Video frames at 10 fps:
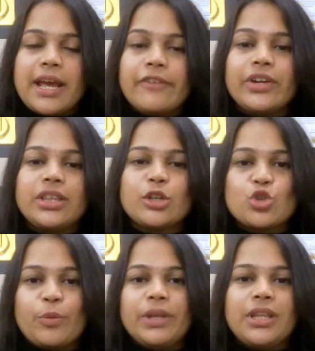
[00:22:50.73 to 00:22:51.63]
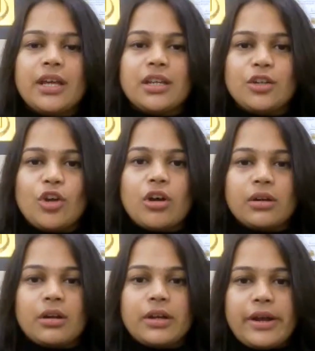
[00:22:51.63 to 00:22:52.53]
everything should be there in
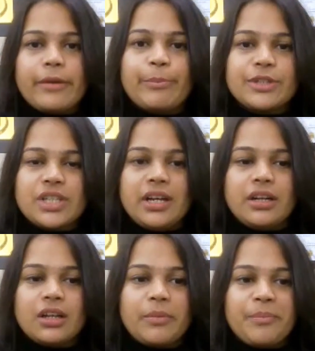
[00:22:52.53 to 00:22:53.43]
your sheet.